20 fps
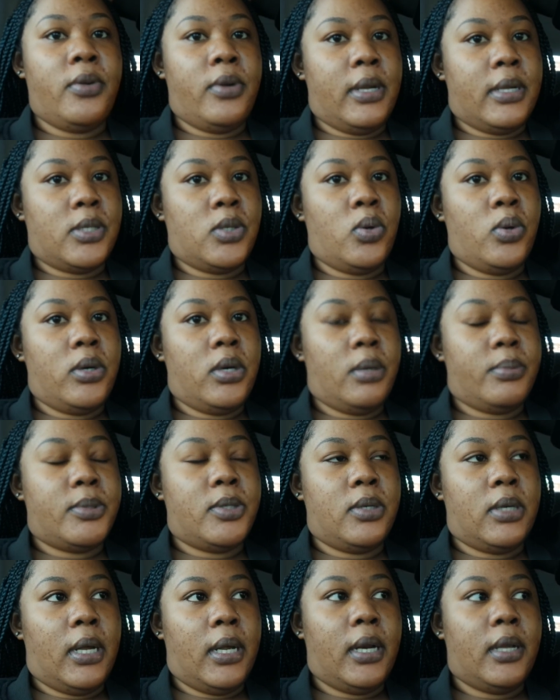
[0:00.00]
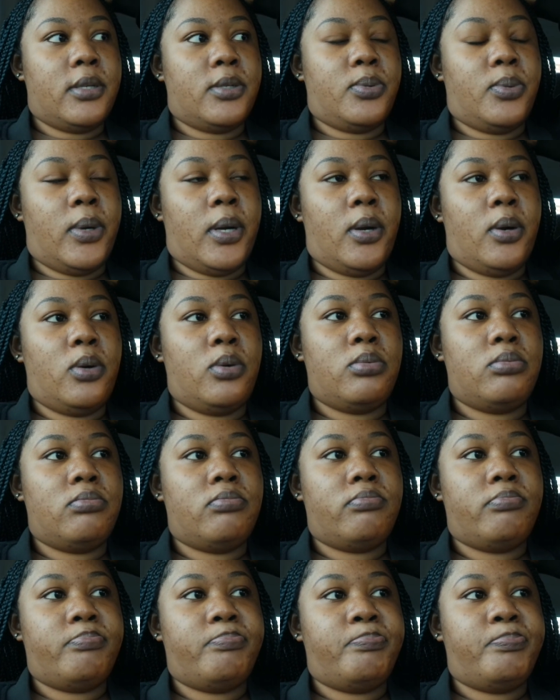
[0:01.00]
that's going up tonight as well.
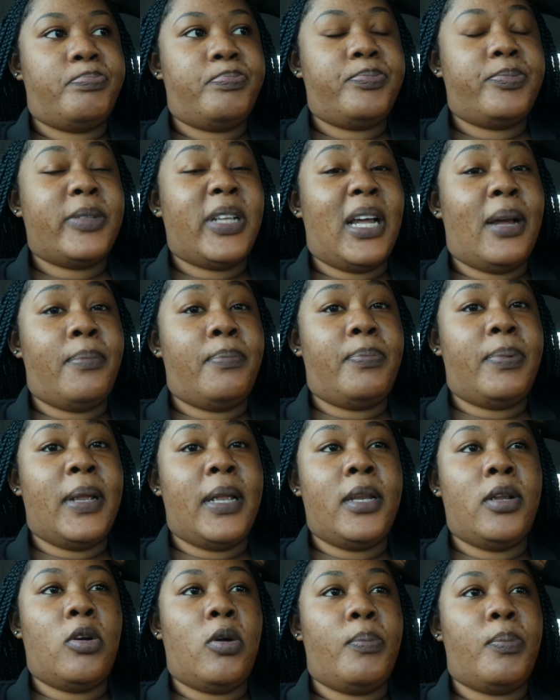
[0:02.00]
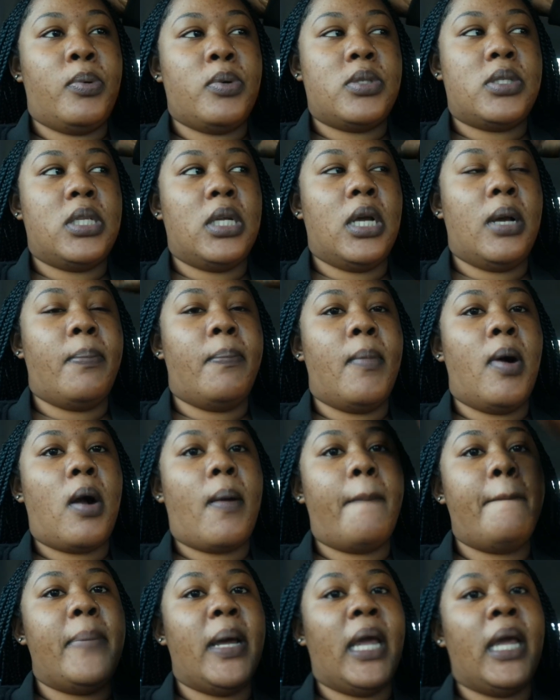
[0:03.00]
I'm planning on posting a
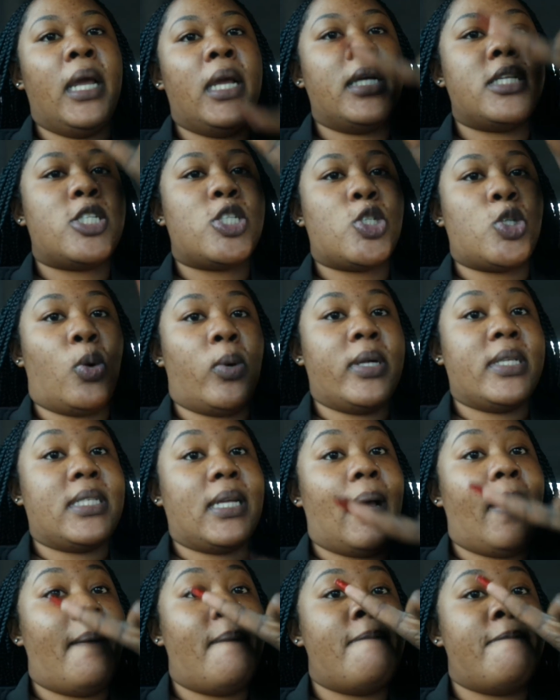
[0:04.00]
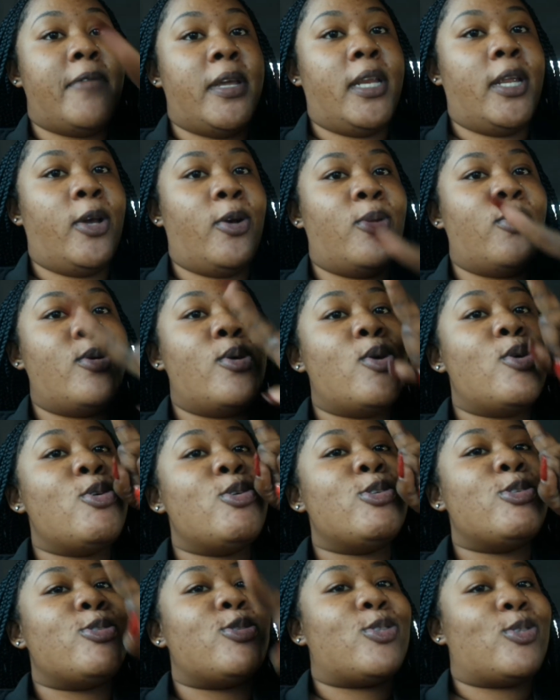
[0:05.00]
mukbang story time video,
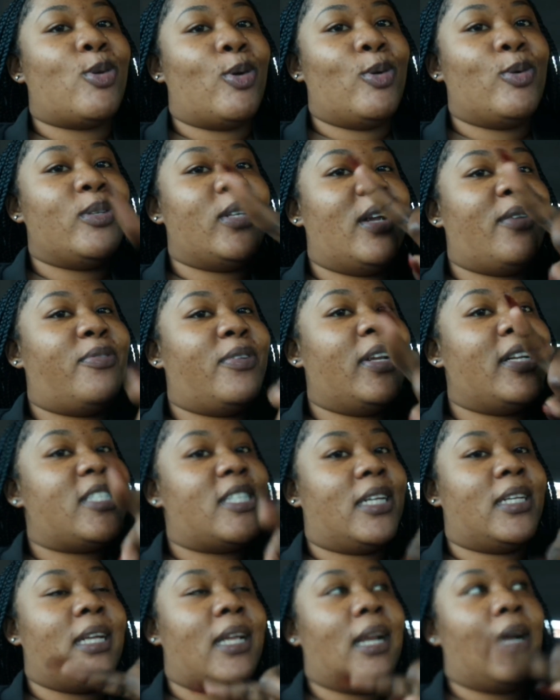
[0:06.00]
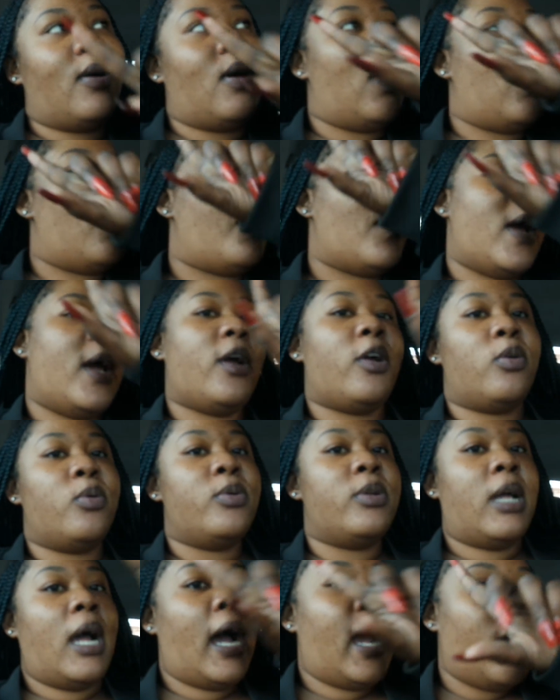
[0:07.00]
so definitely check that out. I'll include
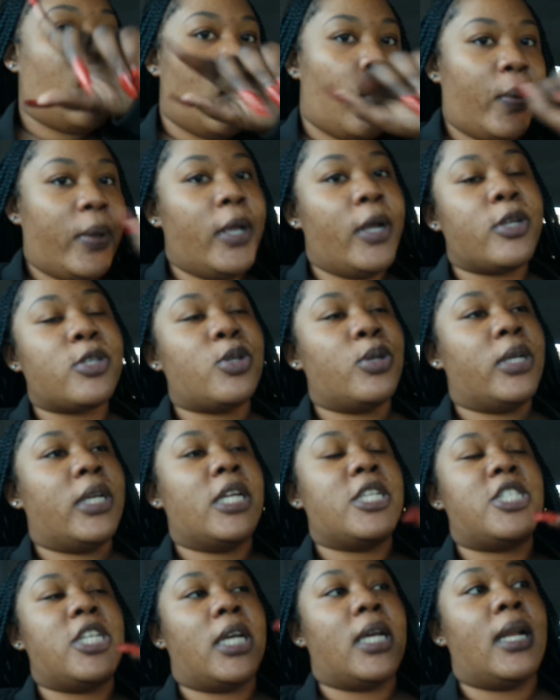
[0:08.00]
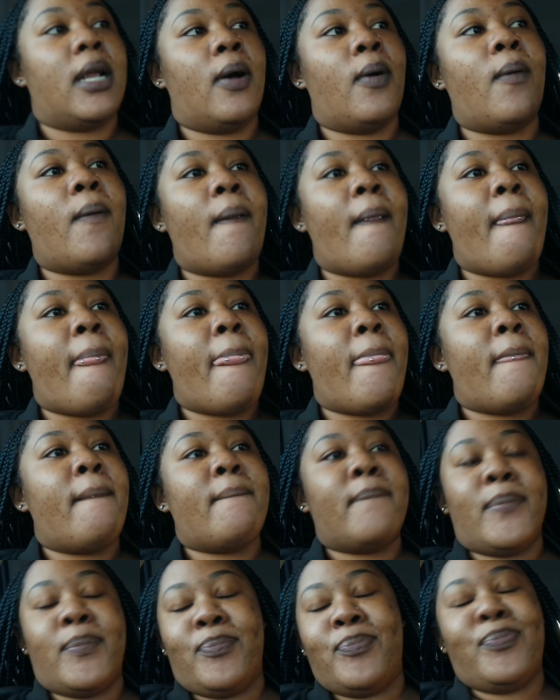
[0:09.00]
the eye up here so you can check it out.
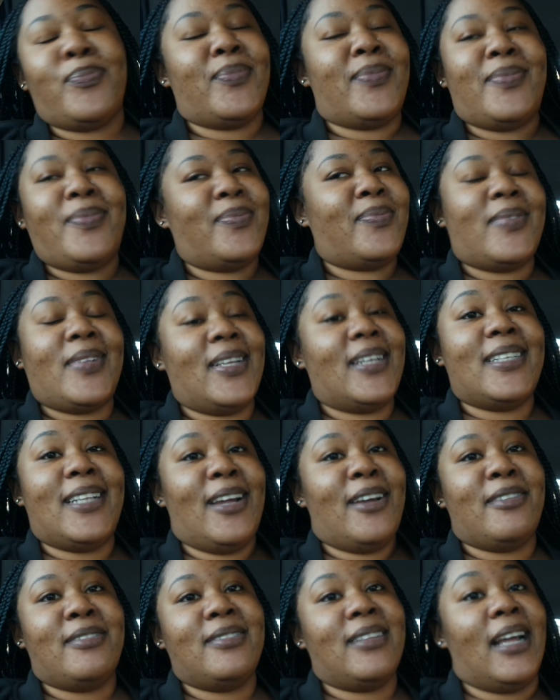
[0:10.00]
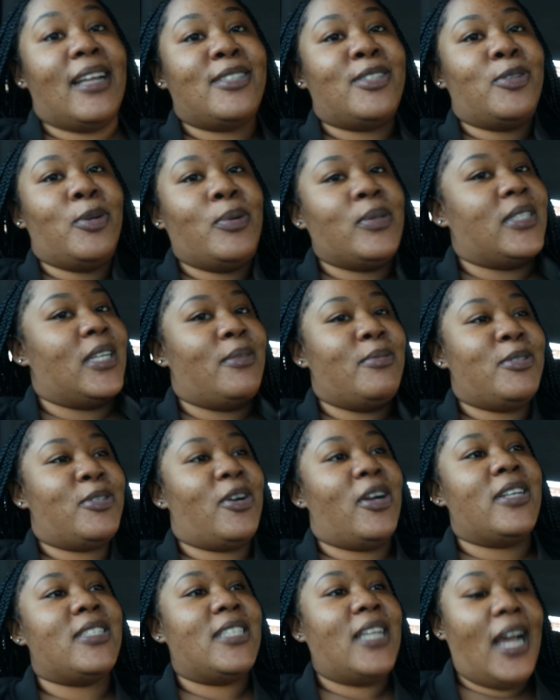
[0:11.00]
That story time is
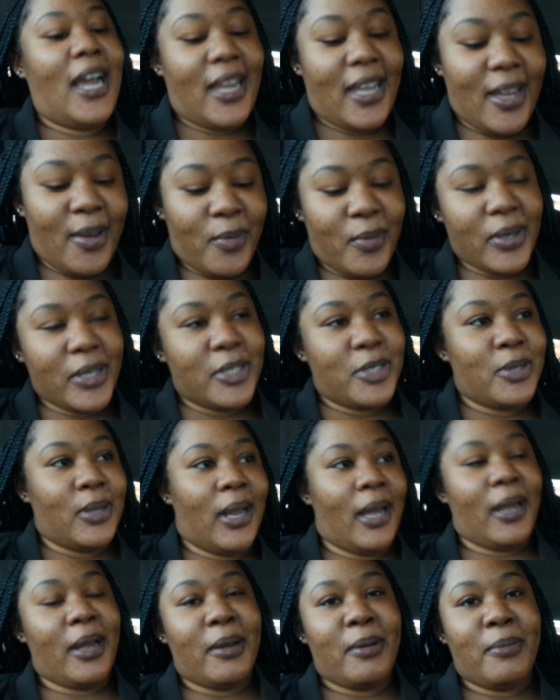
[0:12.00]
crazy. I can't wait to like